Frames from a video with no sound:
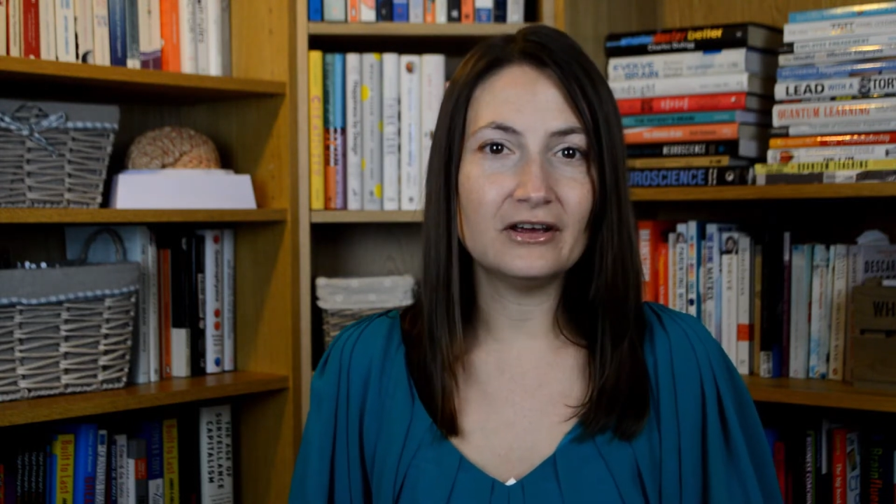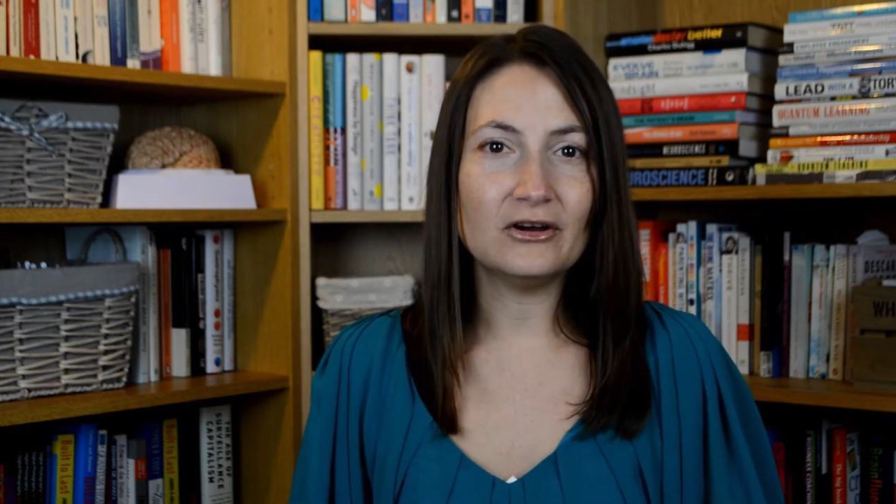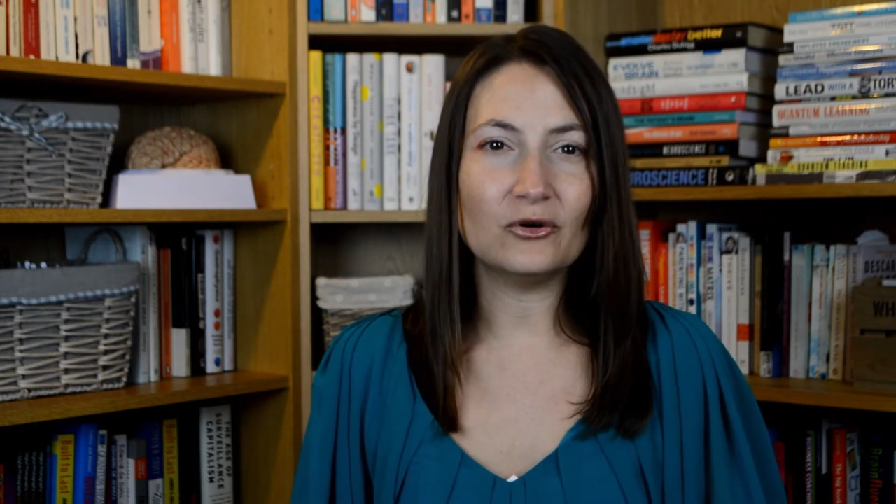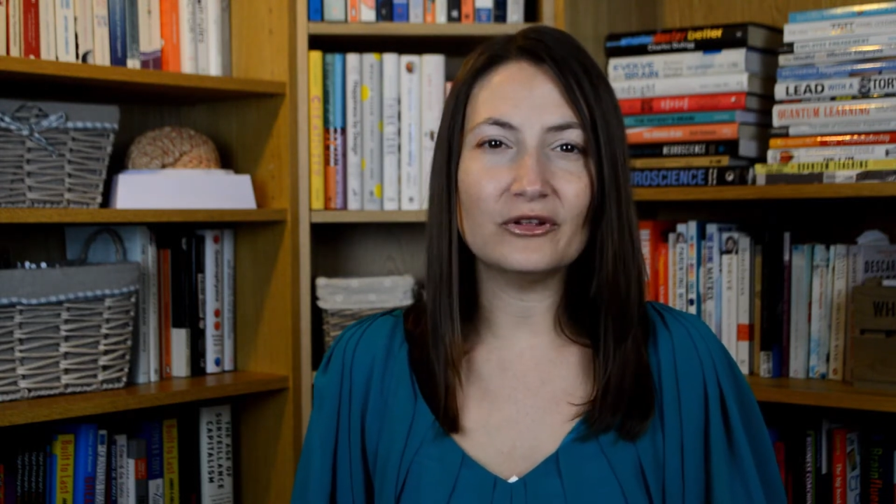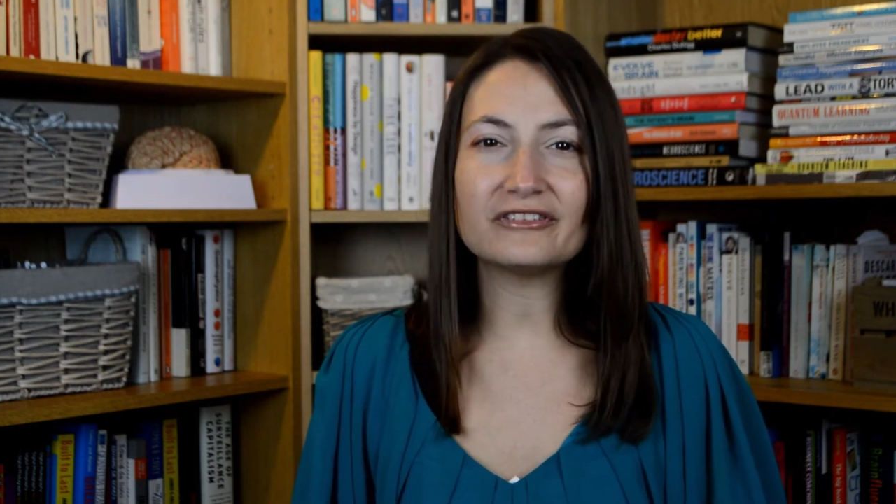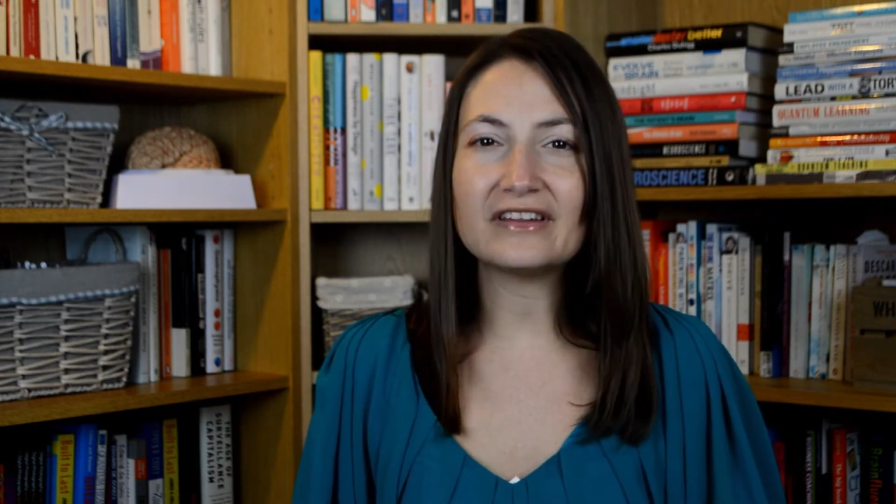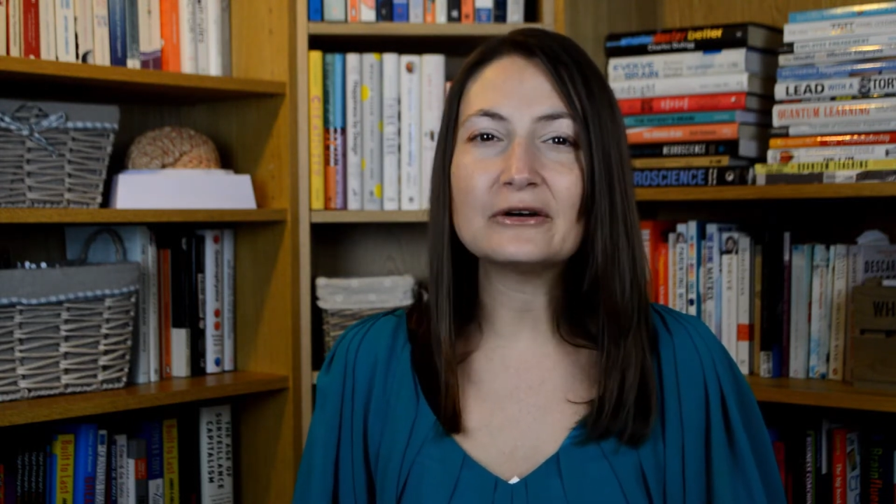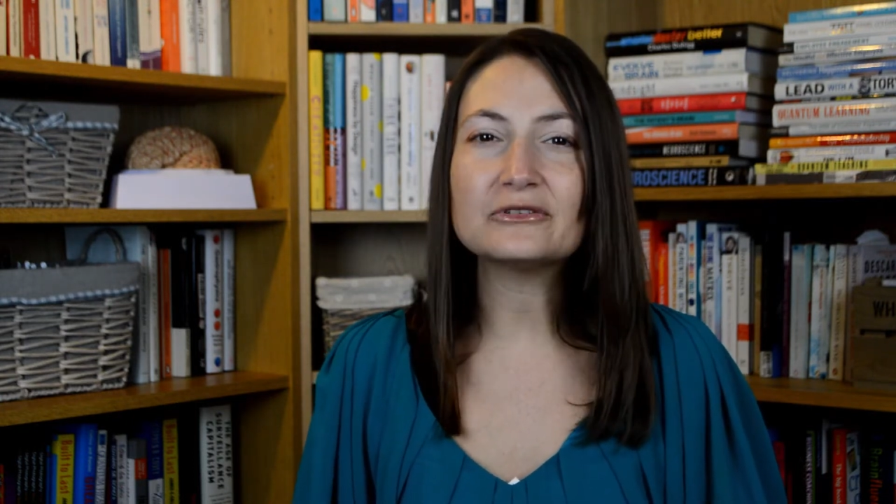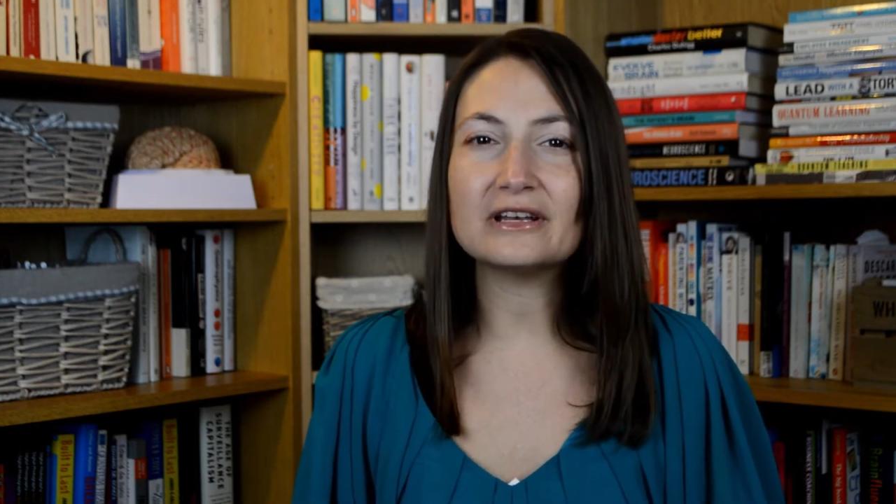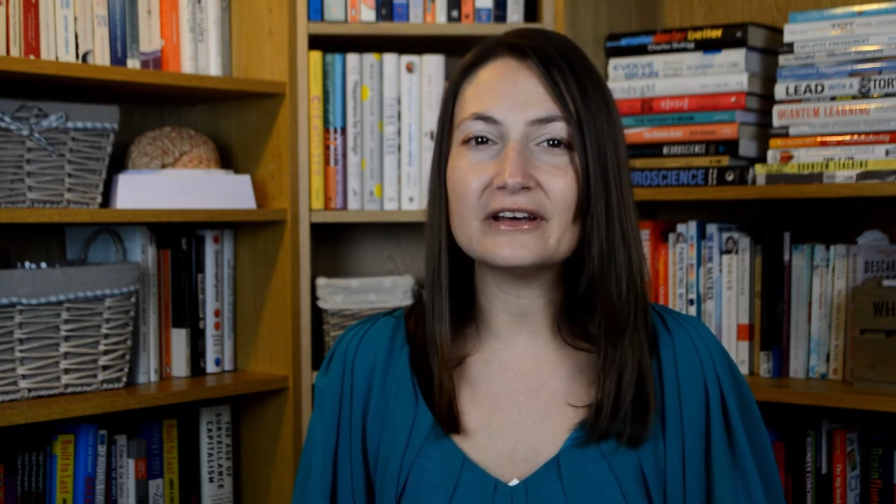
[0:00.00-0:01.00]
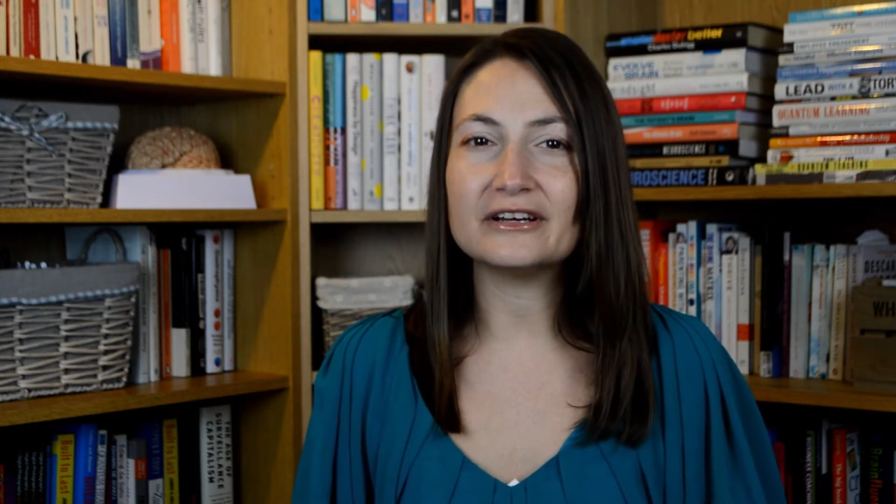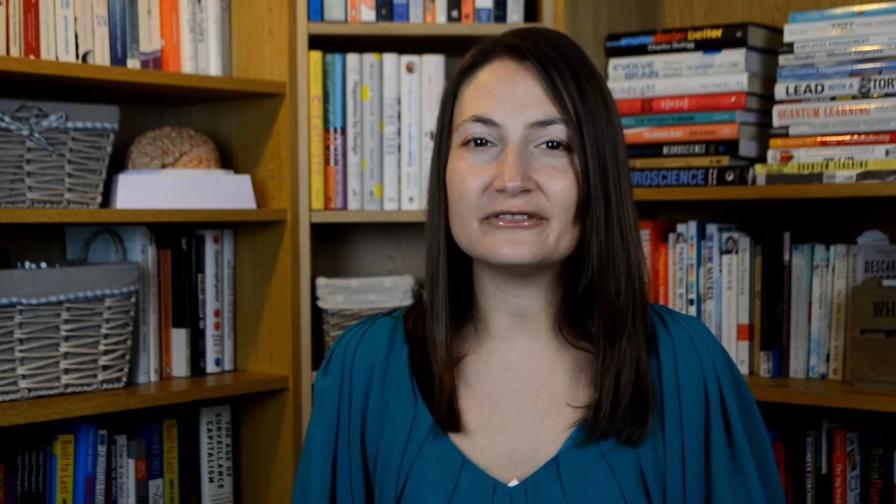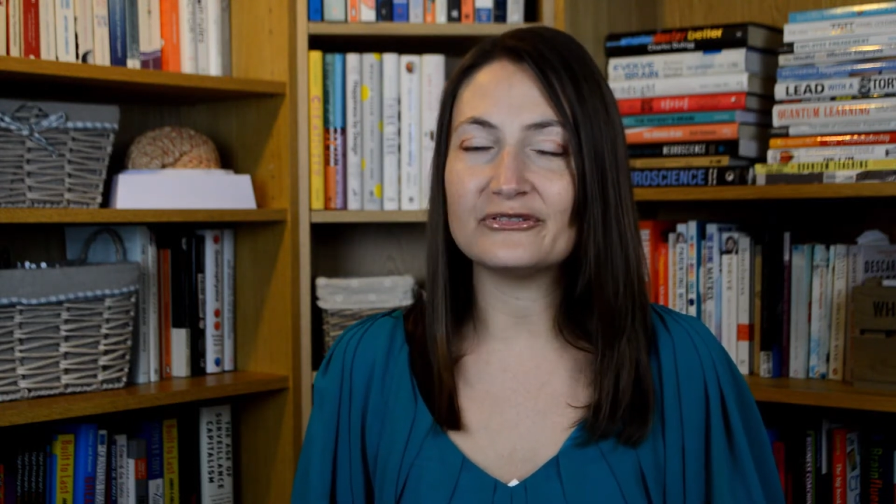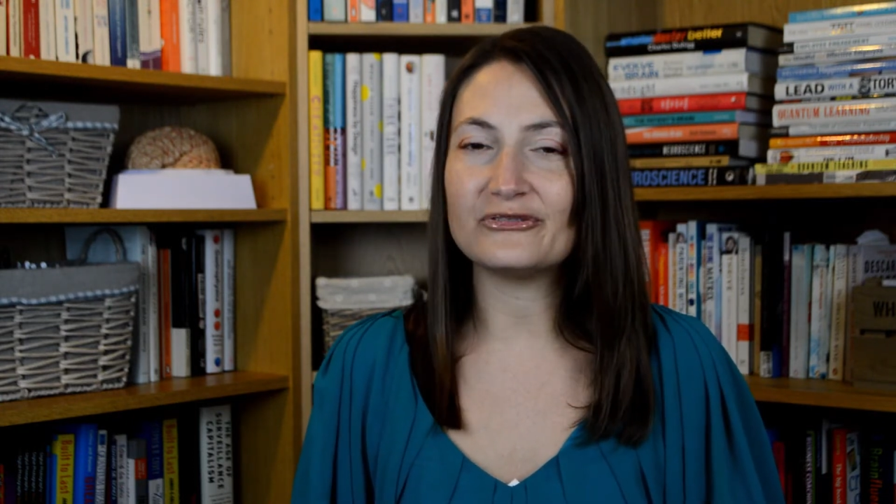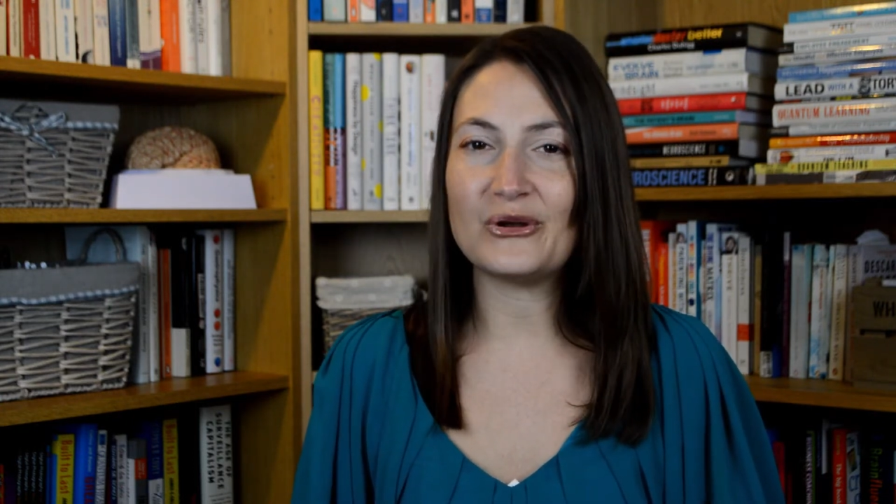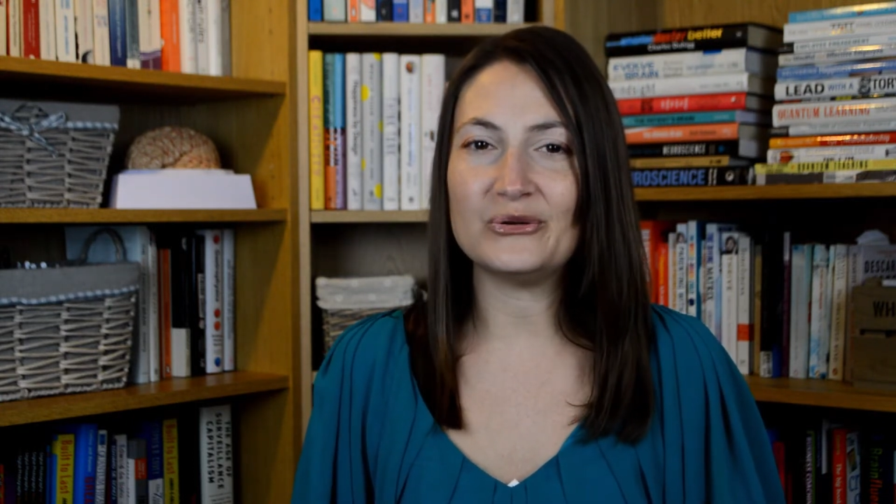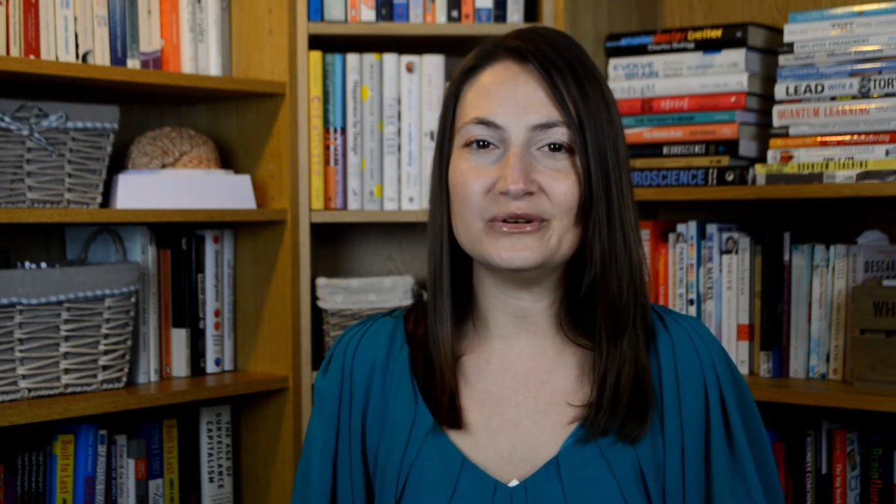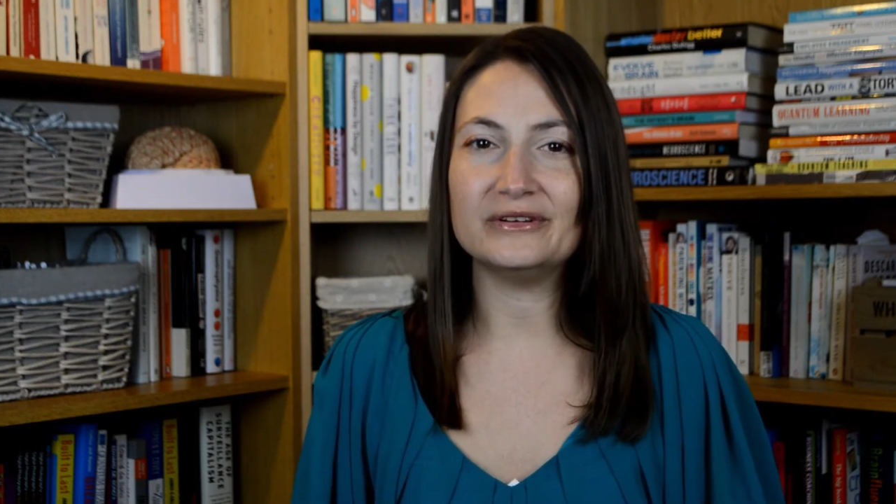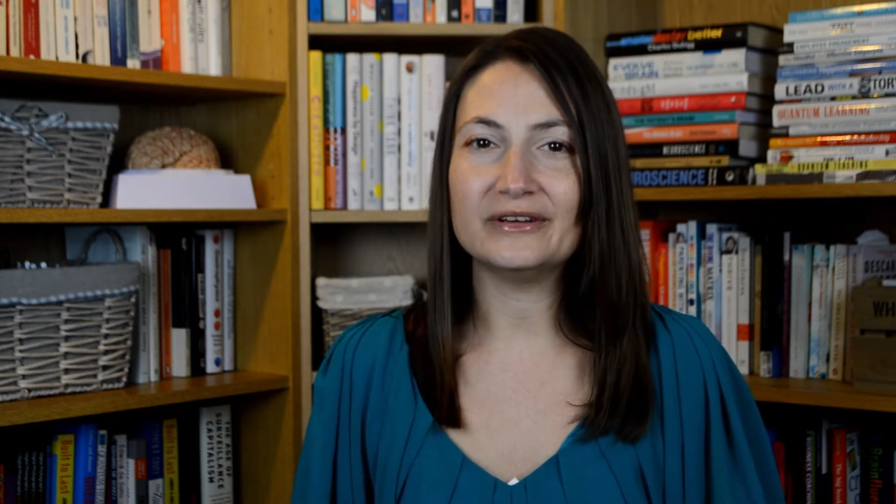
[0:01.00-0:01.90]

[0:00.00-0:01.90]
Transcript: or the sound alert of a phone,